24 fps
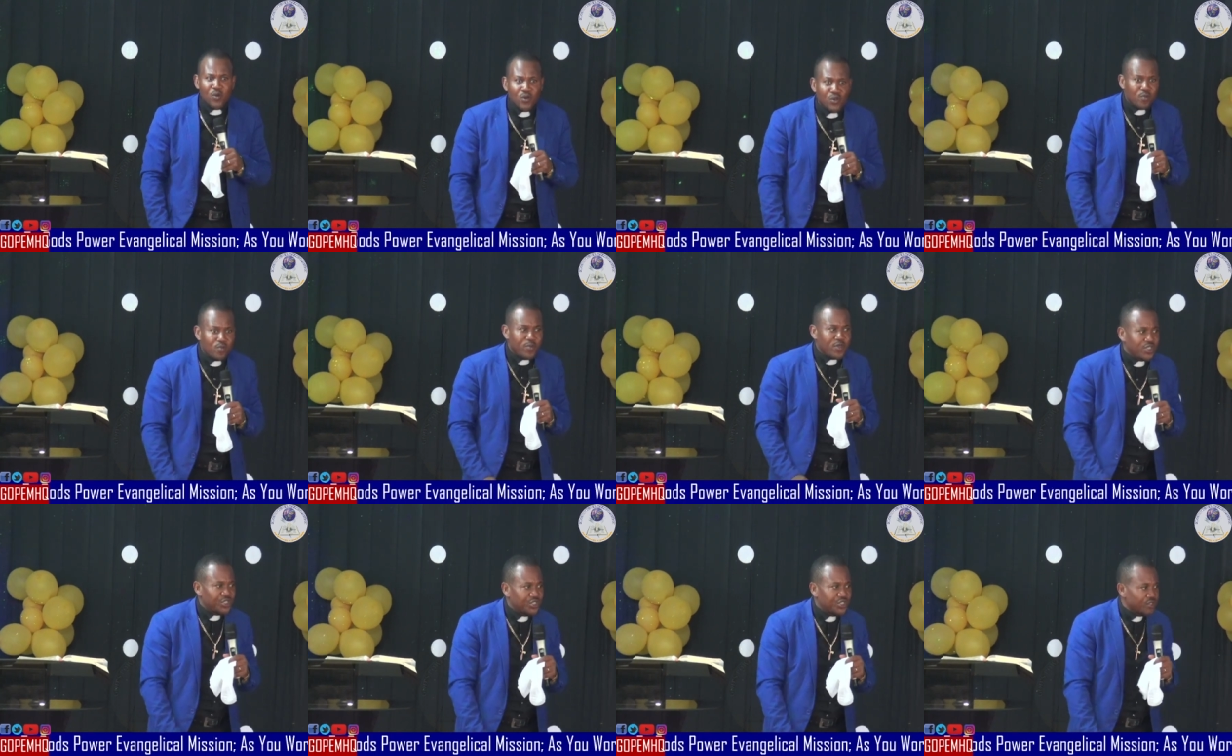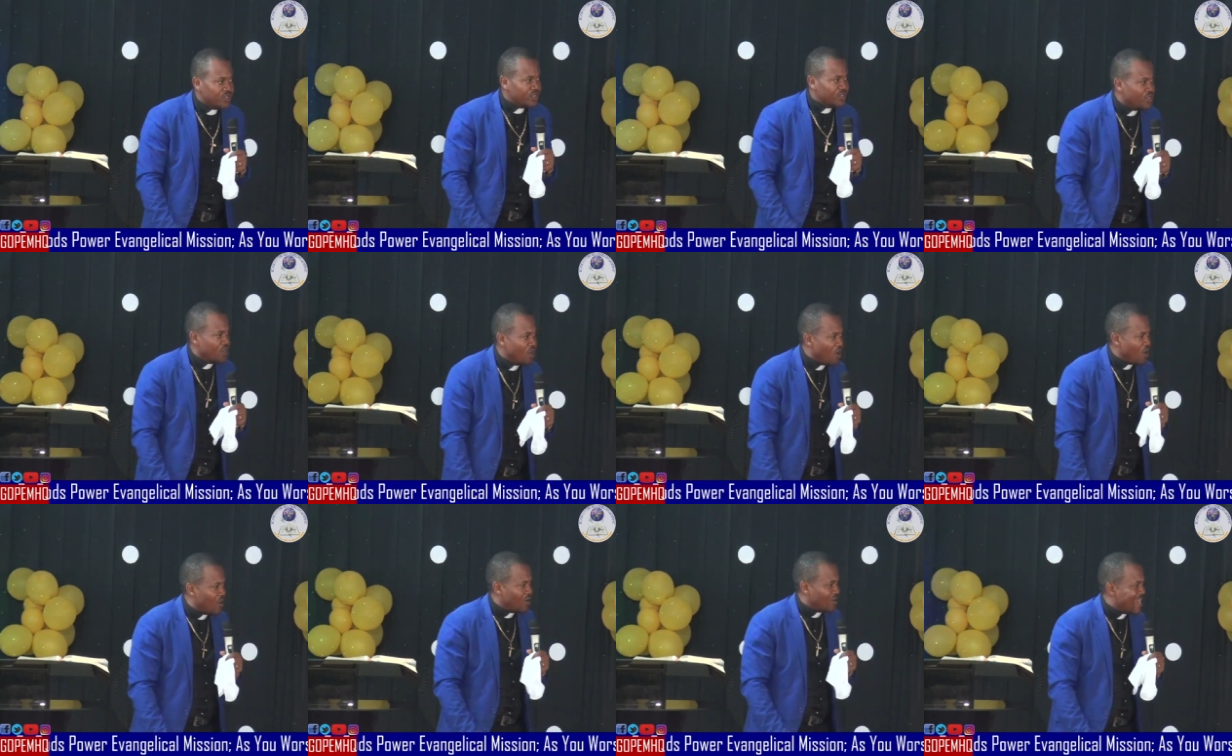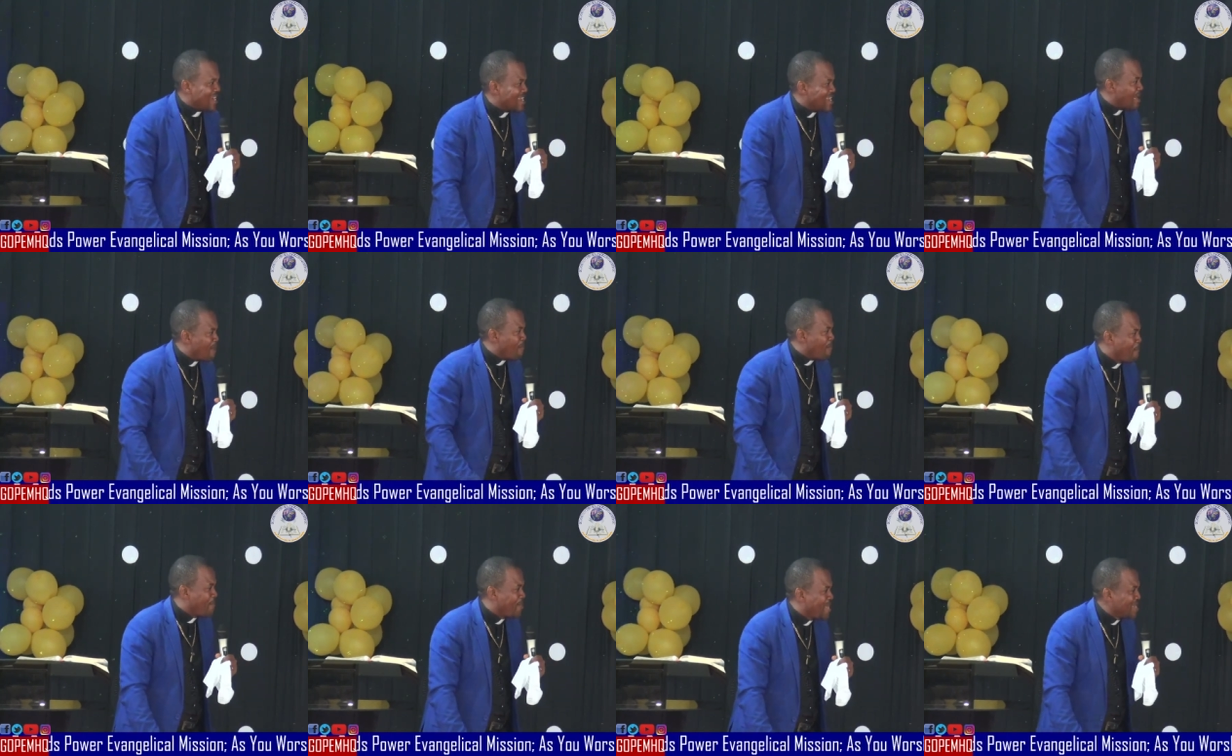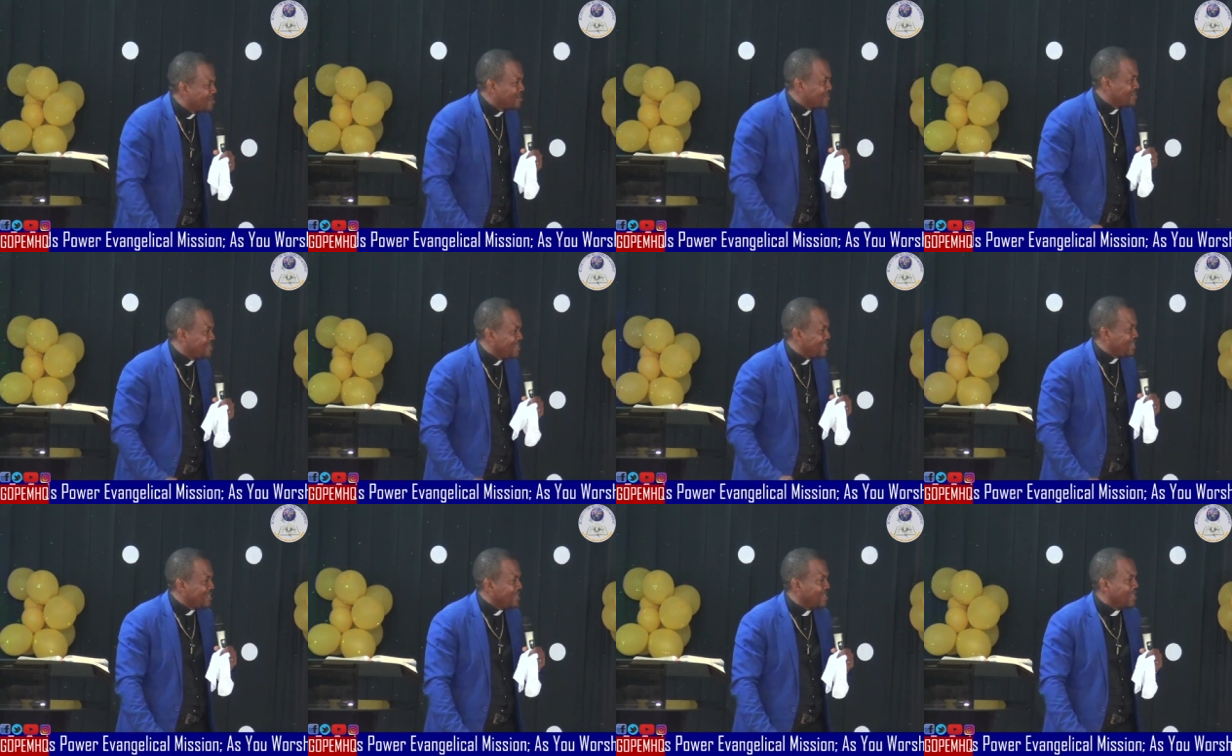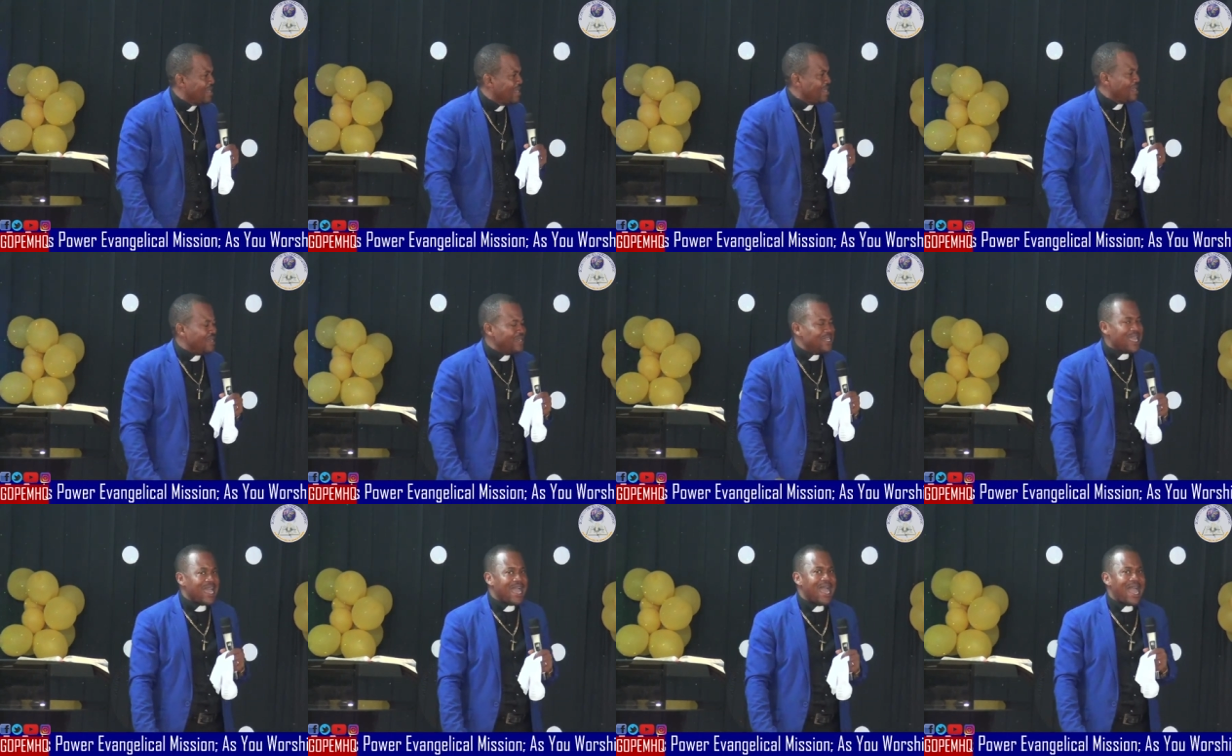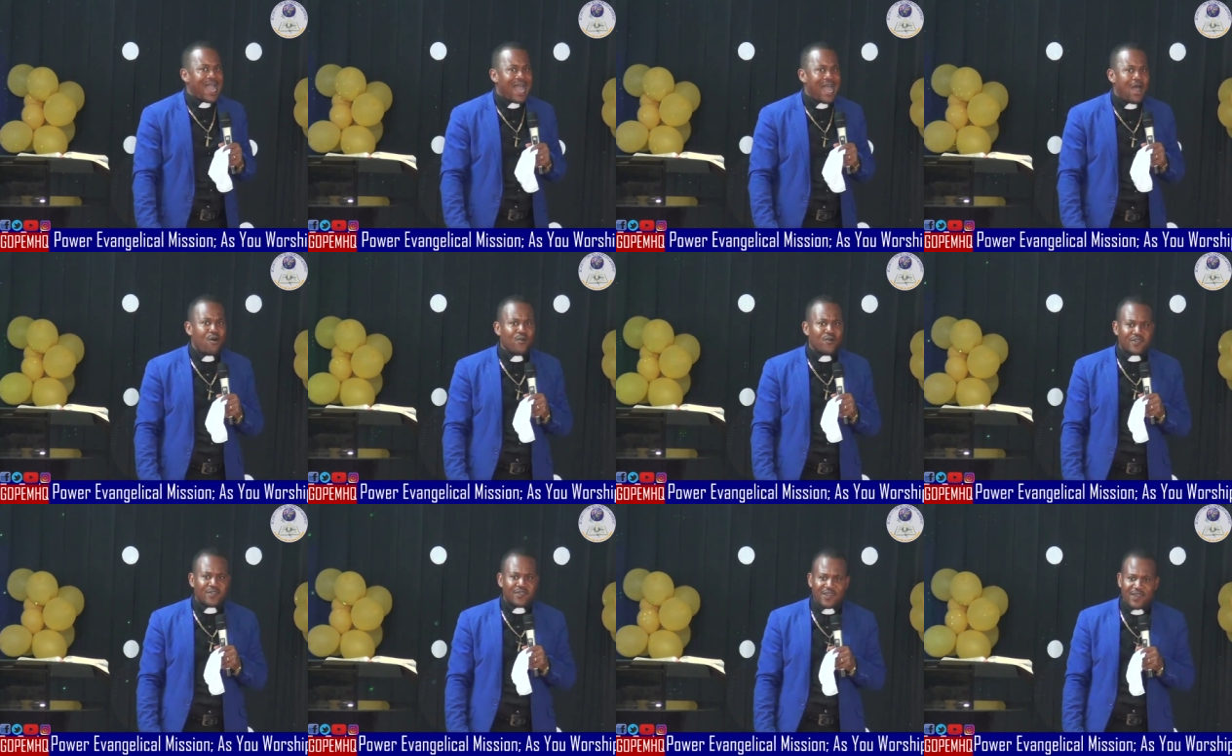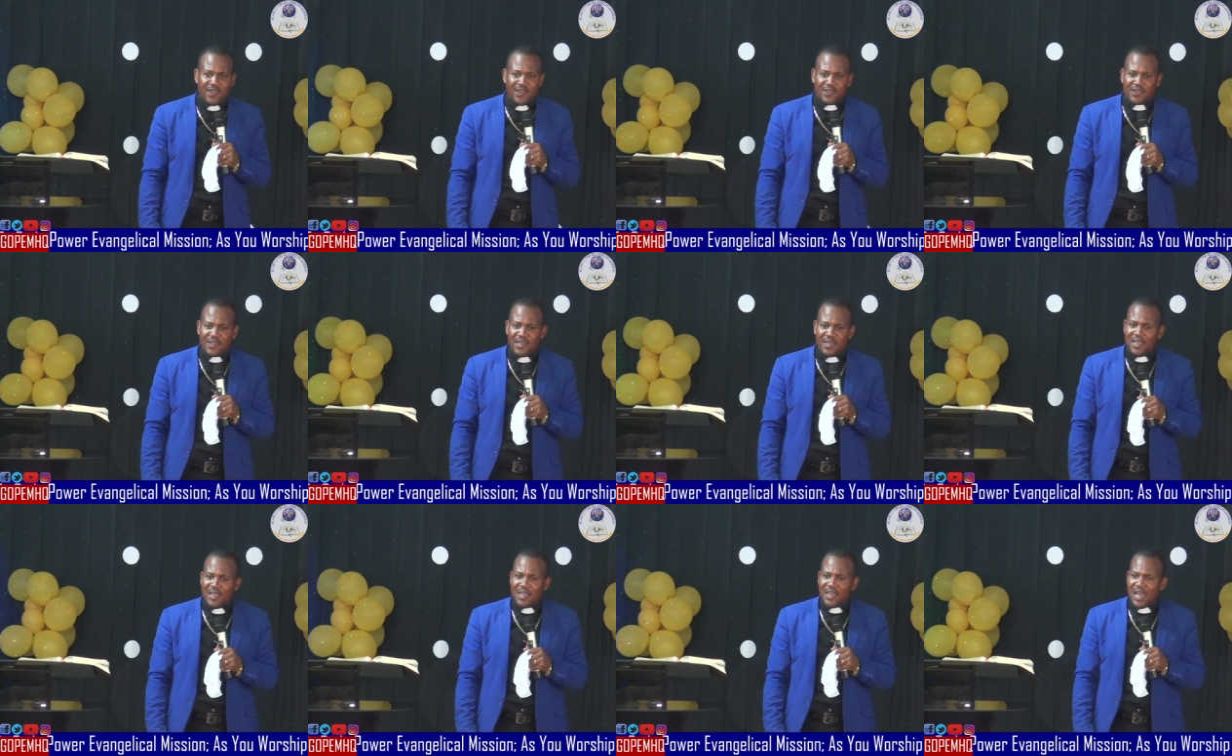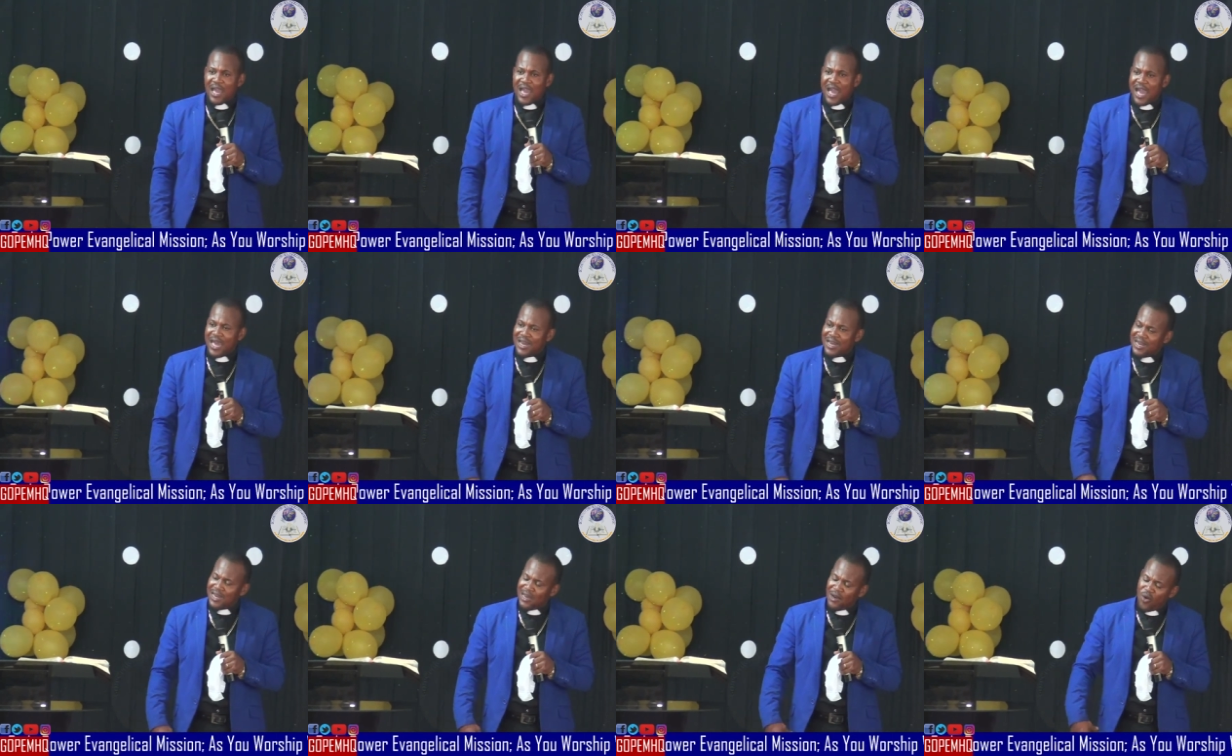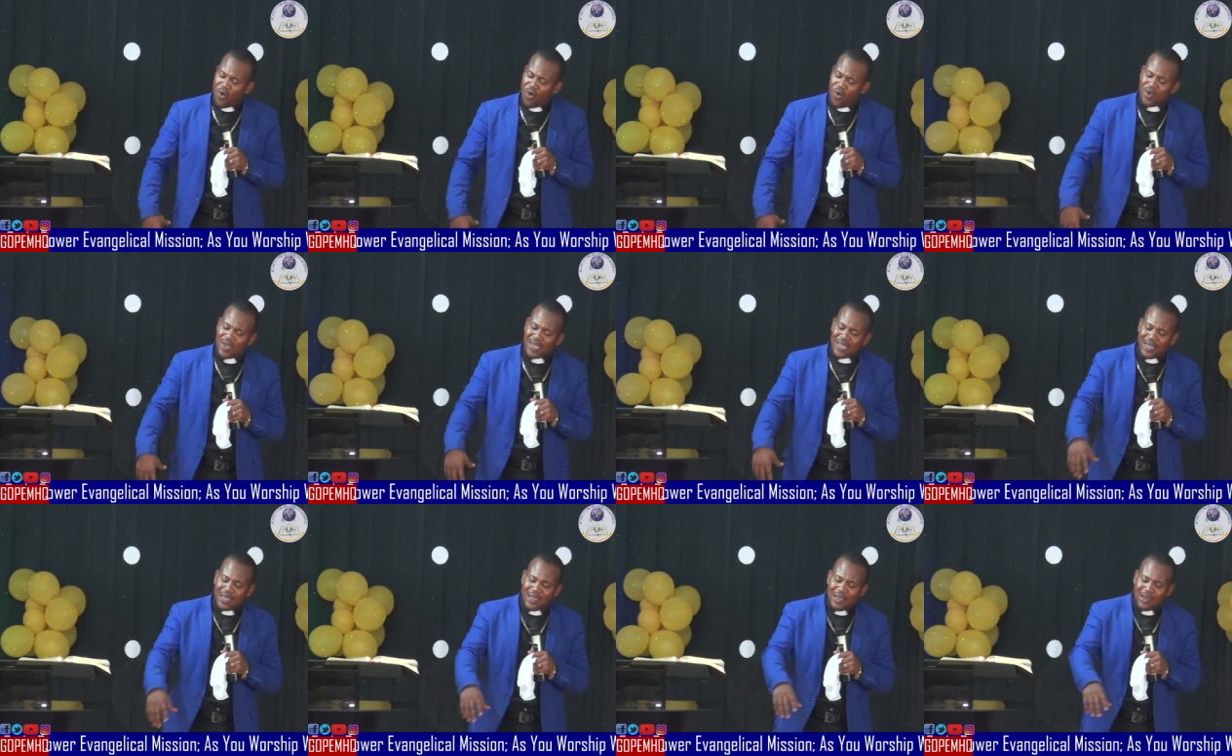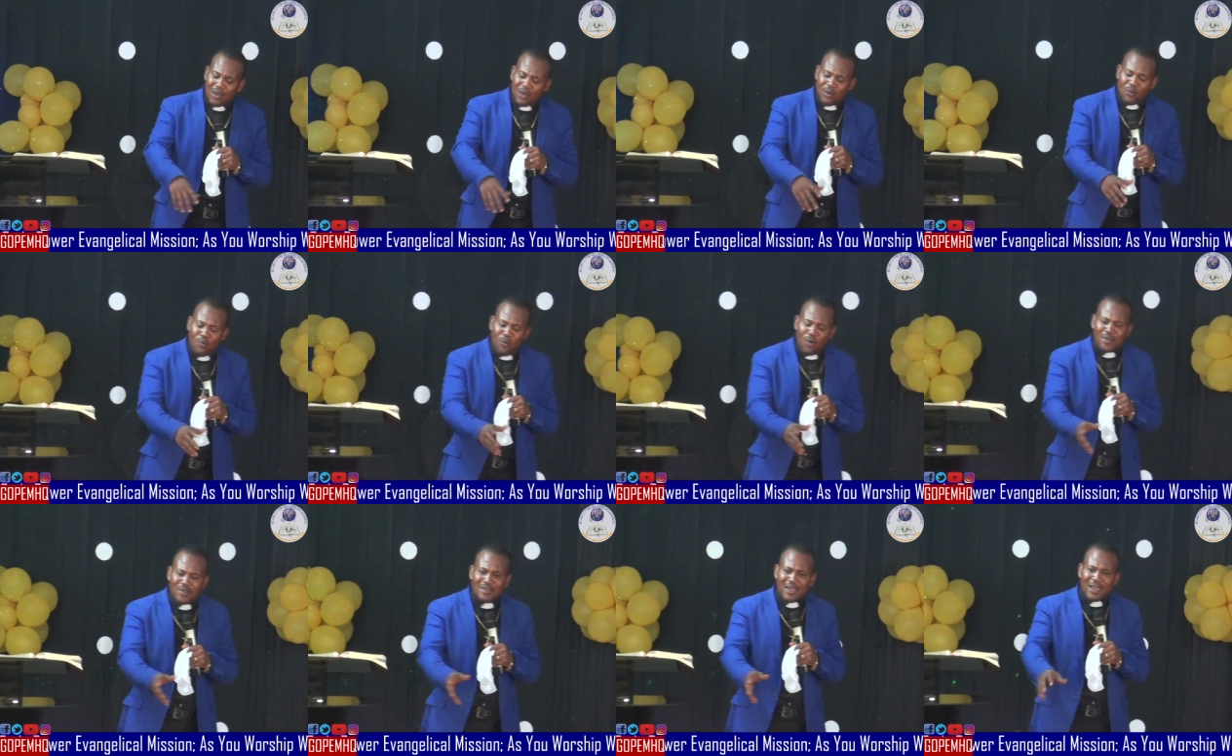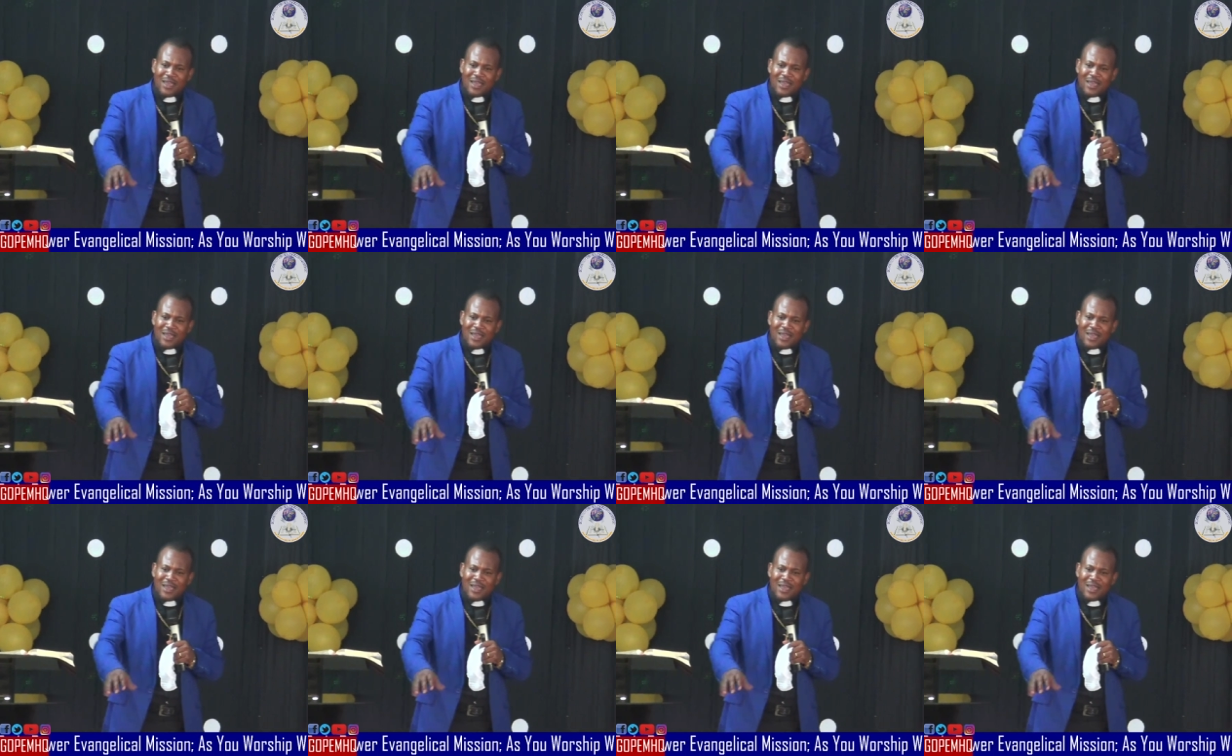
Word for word: You'll be shocked that they are building their houses along what